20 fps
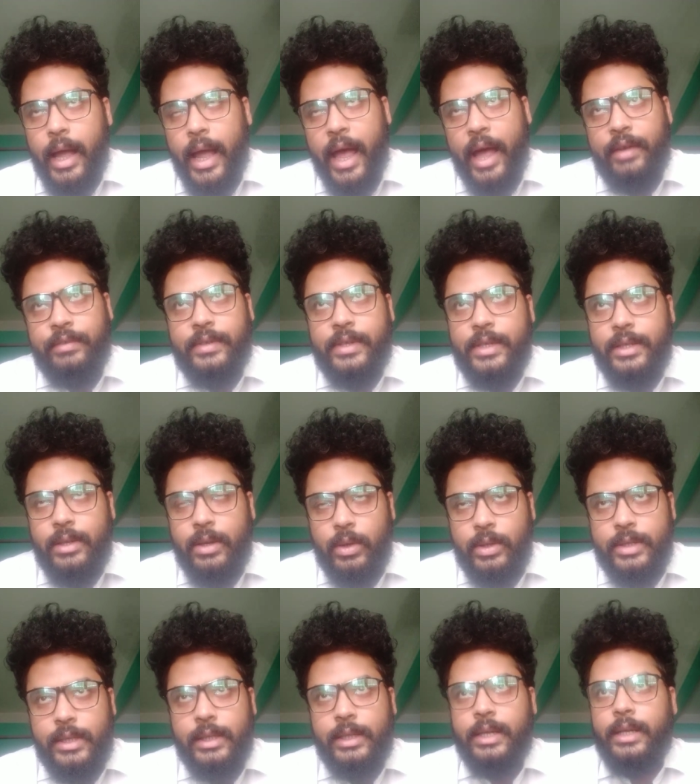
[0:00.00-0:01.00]
have is the
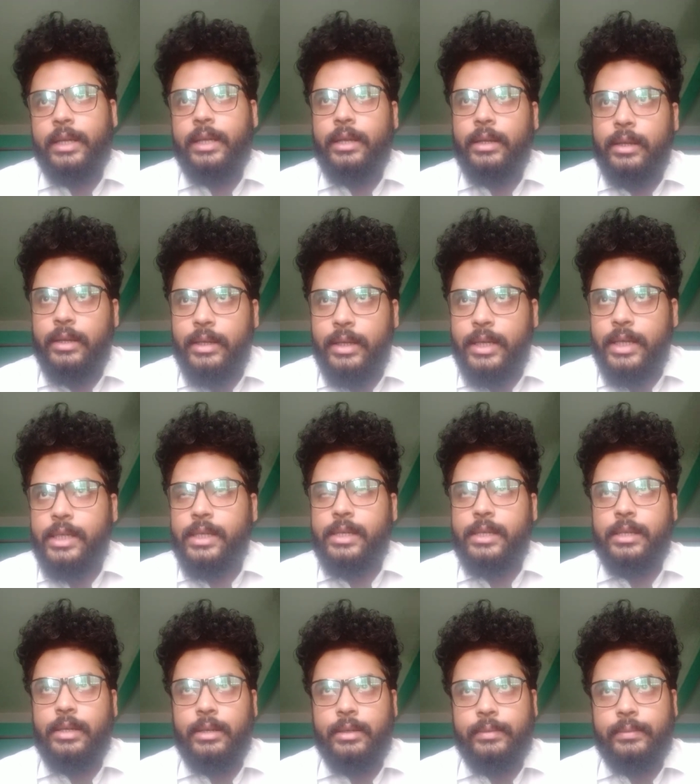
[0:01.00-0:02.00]
auxiliary
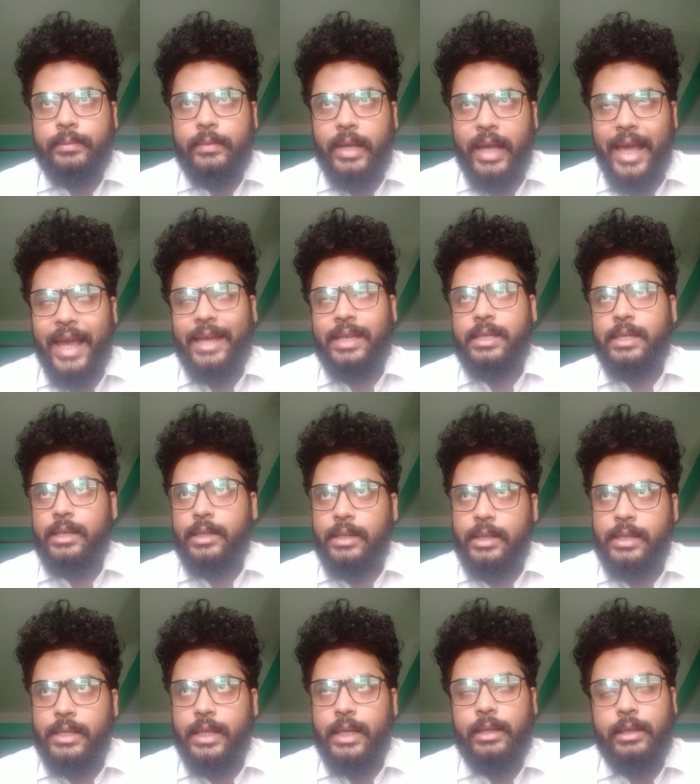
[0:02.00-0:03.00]
eat ate
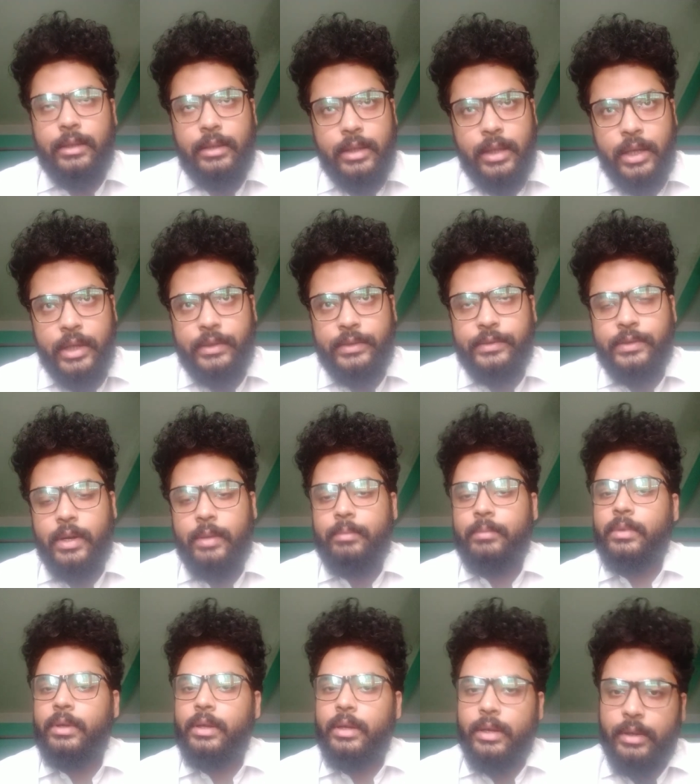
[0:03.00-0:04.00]
eaten third form
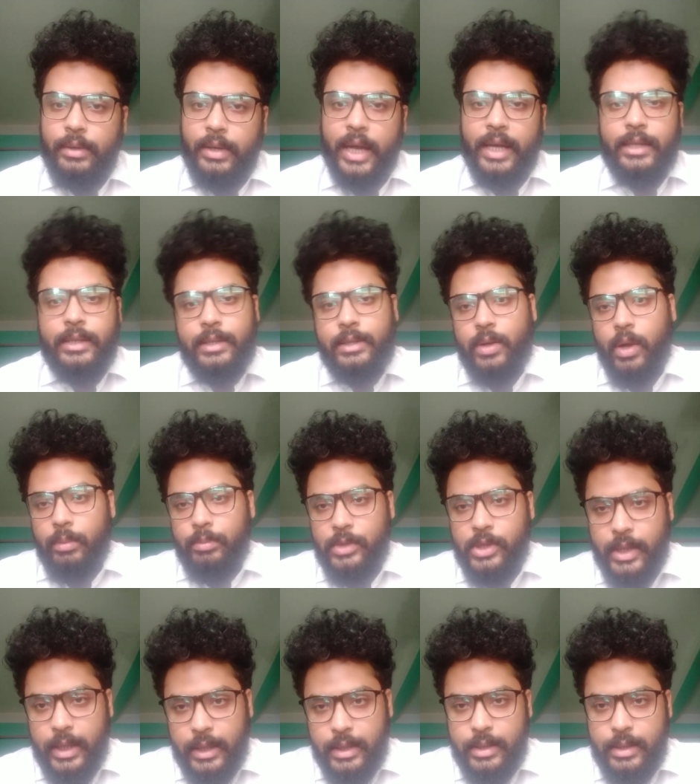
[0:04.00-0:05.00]
rice
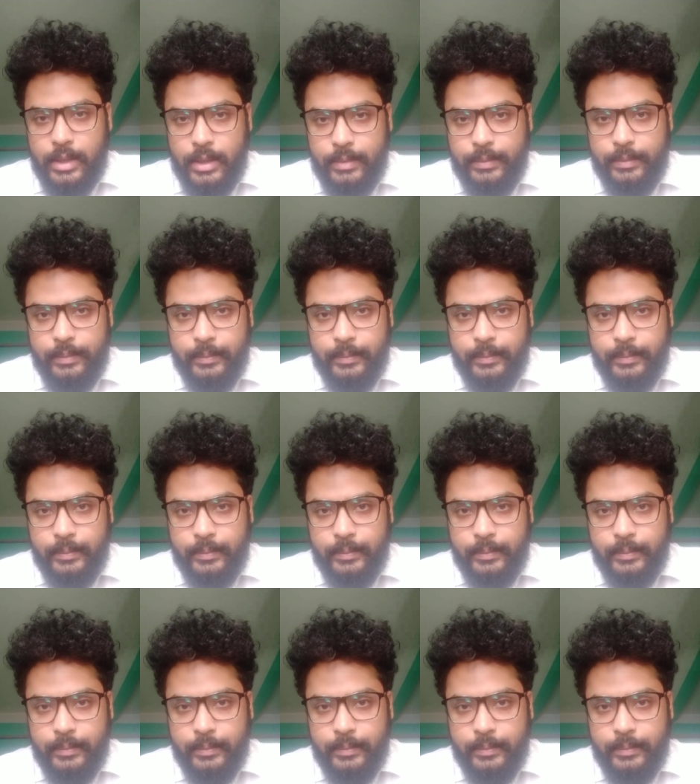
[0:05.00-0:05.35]
object